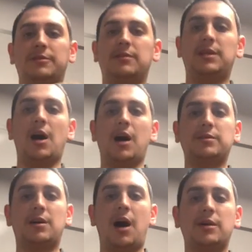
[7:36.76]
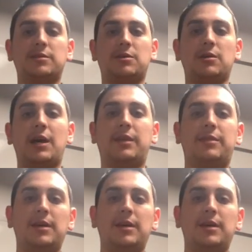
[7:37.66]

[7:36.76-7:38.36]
does the os coxa go like